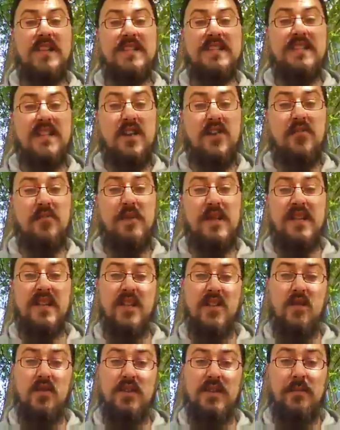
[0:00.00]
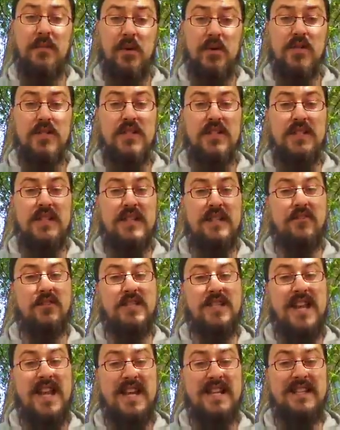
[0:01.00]
myself being the only person that ever
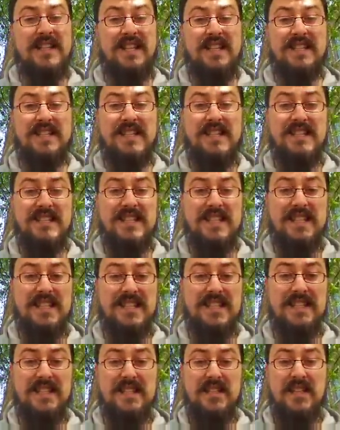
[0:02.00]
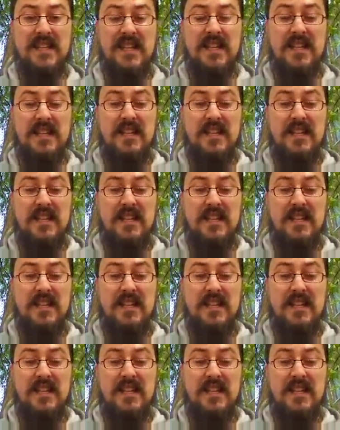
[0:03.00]
tagged things into the